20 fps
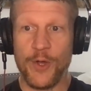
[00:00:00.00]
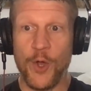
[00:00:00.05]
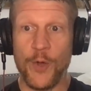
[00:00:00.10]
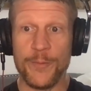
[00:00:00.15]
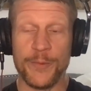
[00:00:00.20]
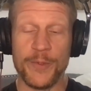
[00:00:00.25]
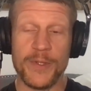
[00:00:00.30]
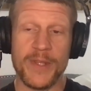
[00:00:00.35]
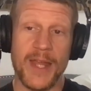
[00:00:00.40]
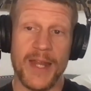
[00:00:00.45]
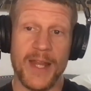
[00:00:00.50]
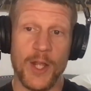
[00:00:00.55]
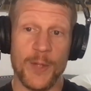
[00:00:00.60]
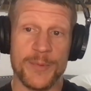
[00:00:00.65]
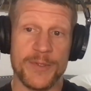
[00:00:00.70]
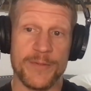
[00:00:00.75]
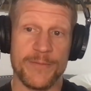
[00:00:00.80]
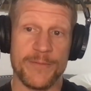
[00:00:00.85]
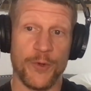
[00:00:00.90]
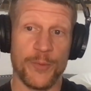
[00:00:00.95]
Hopefully that
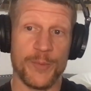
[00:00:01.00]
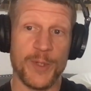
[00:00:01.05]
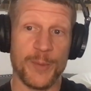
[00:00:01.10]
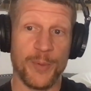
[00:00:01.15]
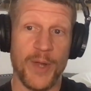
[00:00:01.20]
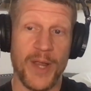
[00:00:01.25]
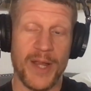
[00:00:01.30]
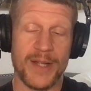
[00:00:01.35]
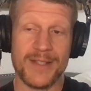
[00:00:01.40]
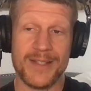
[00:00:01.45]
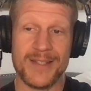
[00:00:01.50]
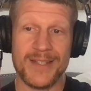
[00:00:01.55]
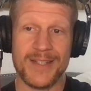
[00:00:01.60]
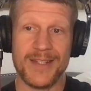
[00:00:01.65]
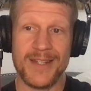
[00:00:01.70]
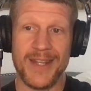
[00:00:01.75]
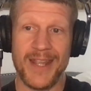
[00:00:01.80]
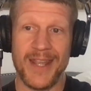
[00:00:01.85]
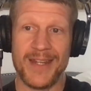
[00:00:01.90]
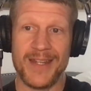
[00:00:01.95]
helps inform your practice
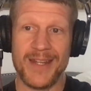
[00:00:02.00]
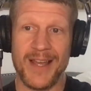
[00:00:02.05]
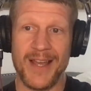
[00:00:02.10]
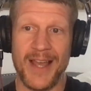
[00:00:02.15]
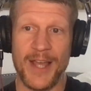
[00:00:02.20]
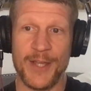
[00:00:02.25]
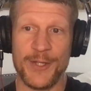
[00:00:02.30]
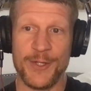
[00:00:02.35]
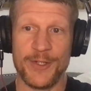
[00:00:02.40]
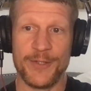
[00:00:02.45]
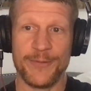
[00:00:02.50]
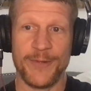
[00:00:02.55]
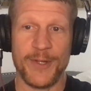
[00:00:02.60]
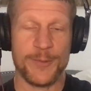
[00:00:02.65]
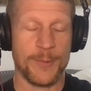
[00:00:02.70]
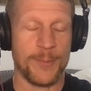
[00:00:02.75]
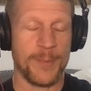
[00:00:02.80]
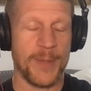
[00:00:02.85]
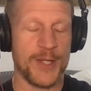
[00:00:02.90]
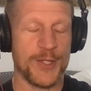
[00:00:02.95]
and how you
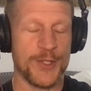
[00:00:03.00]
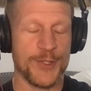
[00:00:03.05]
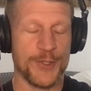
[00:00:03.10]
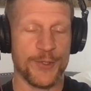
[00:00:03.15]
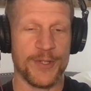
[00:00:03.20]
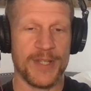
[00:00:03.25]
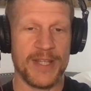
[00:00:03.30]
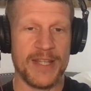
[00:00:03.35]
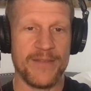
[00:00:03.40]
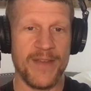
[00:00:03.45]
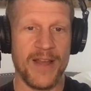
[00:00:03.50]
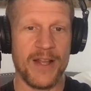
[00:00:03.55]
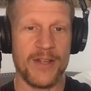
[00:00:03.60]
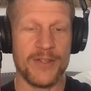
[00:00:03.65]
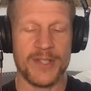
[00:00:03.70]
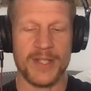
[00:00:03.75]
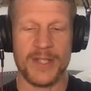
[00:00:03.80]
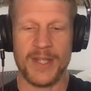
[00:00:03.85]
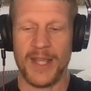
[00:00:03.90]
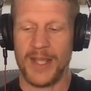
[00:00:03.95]
interface with patients during
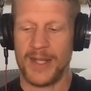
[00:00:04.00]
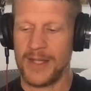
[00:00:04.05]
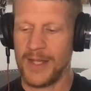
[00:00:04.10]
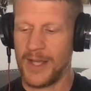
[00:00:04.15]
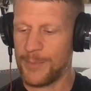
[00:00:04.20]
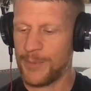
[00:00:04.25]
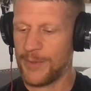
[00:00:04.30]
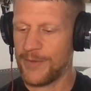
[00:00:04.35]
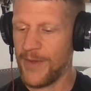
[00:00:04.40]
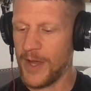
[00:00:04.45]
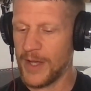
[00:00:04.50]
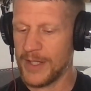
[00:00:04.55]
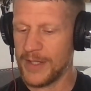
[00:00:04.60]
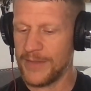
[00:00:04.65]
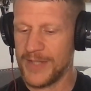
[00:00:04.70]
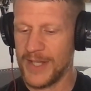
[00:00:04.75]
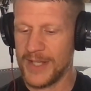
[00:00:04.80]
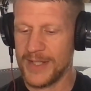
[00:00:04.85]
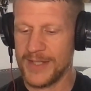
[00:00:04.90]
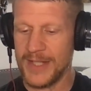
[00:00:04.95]
evals and provocative
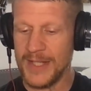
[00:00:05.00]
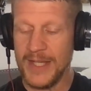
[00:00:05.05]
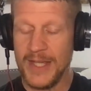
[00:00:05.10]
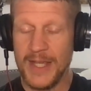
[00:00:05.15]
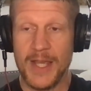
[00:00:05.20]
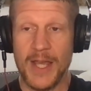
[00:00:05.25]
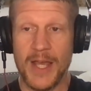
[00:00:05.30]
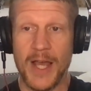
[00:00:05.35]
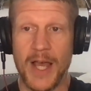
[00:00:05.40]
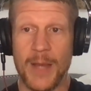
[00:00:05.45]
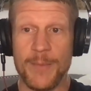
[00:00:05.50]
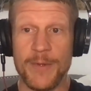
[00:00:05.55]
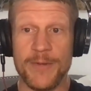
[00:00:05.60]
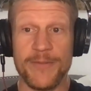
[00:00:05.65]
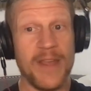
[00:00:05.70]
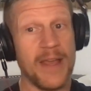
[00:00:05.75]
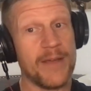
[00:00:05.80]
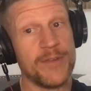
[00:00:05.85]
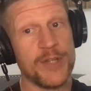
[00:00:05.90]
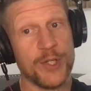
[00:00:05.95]
testing. But
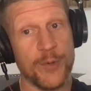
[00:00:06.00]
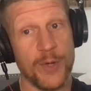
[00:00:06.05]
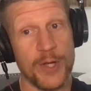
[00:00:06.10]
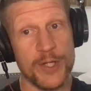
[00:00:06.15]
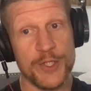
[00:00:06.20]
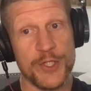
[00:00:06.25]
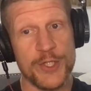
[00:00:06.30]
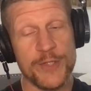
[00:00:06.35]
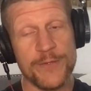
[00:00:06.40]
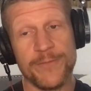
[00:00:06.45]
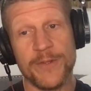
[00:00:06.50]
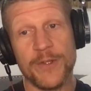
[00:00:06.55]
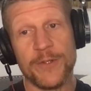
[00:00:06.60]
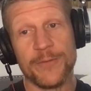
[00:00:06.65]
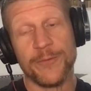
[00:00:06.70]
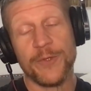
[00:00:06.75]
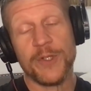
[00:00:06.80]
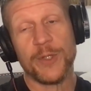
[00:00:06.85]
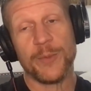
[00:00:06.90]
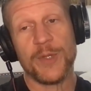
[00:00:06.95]
if you have any questions, feel
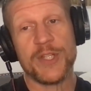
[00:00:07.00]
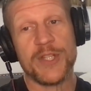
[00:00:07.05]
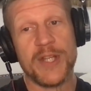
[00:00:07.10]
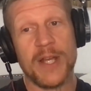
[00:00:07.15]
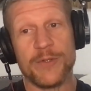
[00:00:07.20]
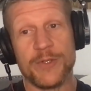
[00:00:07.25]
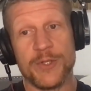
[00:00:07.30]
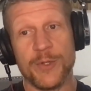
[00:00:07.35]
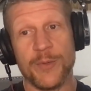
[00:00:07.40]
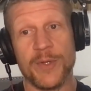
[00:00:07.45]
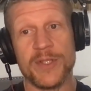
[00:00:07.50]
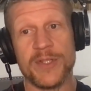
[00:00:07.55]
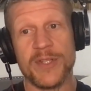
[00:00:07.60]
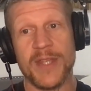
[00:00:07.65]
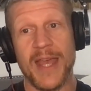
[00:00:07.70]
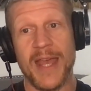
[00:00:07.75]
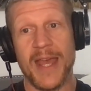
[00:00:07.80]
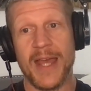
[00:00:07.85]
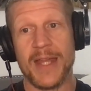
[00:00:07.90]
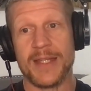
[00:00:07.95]
free to reach out to us
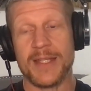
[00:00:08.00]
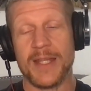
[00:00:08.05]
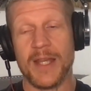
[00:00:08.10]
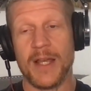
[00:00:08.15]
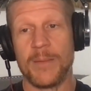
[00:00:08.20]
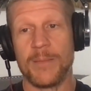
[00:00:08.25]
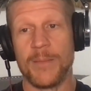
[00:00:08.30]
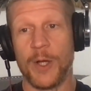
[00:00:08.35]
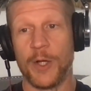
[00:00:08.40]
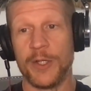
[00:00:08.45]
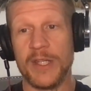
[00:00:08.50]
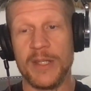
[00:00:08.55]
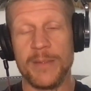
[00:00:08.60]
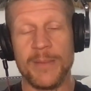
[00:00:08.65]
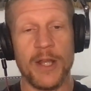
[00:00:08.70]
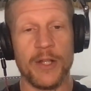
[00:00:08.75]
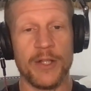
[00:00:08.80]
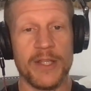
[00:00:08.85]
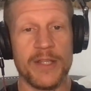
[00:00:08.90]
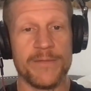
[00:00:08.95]
at our
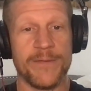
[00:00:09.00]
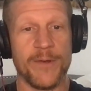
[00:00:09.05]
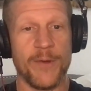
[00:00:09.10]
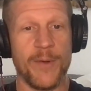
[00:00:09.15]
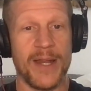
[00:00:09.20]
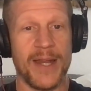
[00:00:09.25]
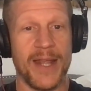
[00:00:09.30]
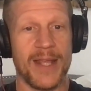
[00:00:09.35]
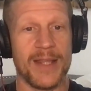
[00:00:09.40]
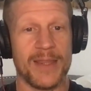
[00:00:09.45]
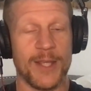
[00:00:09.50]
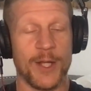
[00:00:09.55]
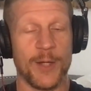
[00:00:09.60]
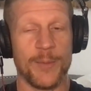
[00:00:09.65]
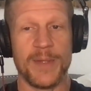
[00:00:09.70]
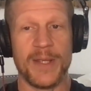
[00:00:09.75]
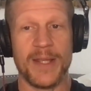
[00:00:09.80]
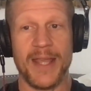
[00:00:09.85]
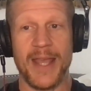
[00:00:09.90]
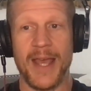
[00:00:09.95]
email,
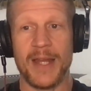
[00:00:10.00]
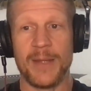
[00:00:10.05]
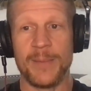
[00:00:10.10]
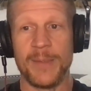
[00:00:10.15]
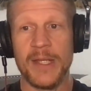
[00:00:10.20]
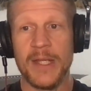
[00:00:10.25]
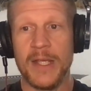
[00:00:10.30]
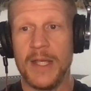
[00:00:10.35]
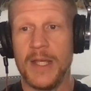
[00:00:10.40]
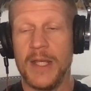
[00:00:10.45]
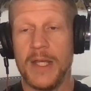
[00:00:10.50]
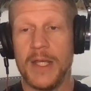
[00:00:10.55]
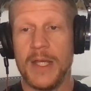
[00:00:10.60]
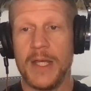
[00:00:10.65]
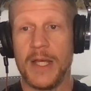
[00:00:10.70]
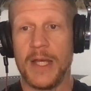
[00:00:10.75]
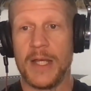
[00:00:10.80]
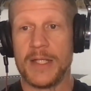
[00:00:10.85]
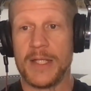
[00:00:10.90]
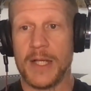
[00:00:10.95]

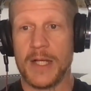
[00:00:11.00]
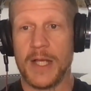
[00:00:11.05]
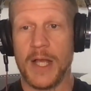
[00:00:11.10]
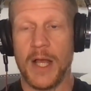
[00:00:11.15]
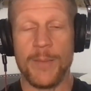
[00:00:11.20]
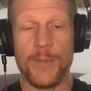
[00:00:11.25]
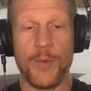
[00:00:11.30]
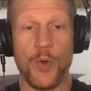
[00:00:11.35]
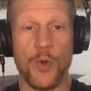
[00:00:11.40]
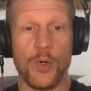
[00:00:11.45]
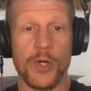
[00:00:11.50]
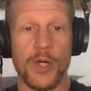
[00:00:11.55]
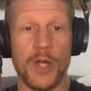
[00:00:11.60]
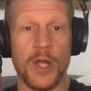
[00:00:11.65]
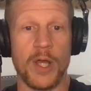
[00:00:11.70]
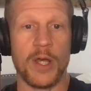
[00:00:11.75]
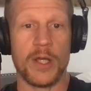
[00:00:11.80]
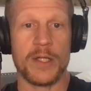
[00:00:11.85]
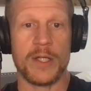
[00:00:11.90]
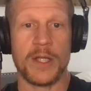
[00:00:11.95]
info@handtherapyacademy.com or
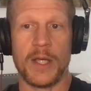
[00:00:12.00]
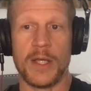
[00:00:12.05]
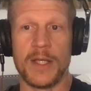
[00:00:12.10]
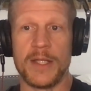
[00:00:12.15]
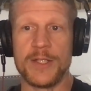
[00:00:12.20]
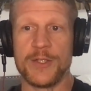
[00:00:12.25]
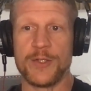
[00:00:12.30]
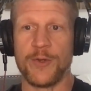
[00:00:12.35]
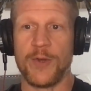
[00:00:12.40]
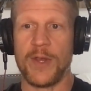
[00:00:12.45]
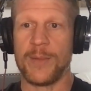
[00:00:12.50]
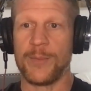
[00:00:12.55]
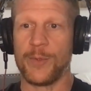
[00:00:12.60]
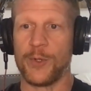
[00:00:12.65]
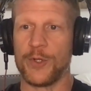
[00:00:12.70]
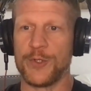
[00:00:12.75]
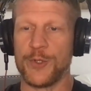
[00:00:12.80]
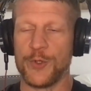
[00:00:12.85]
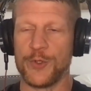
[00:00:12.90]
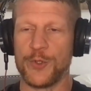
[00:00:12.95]
on Instagram
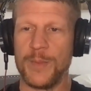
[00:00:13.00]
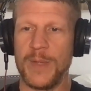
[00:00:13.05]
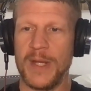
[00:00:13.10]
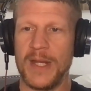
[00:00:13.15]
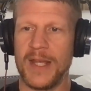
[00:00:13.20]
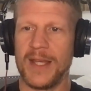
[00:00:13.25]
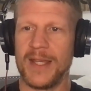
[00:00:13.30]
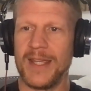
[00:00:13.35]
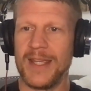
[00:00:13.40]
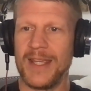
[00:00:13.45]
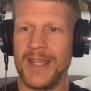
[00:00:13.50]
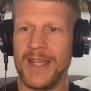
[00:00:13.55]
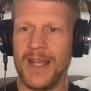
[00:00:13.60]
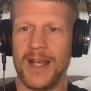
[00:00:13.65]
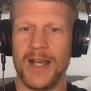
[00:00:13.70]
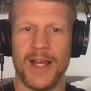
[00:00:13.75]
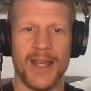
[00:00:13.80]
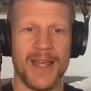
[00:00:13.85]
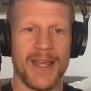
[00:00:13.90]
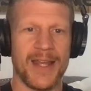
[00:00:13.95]
or social media
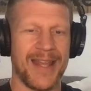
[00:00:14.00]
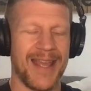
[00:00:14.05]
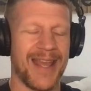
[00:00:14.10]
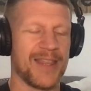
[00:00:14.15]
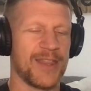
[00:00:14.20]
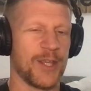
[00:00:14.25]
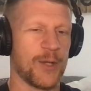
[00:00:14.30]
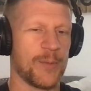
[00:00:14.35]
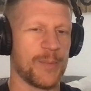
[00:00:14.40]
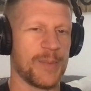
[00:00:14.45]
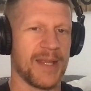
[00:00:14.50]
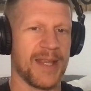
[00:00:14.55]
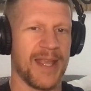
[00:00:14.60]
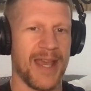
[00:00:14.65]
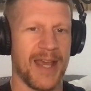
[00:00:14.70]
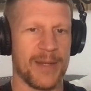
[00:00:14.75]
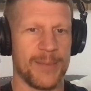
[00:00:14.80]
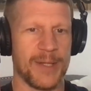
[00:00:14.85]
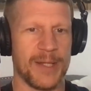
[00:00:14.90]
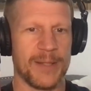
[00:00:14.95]
at Hand Therapy
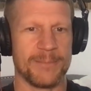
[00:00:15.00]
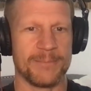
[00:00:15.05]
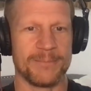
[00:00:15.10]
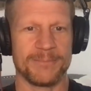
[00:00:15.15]
Academy.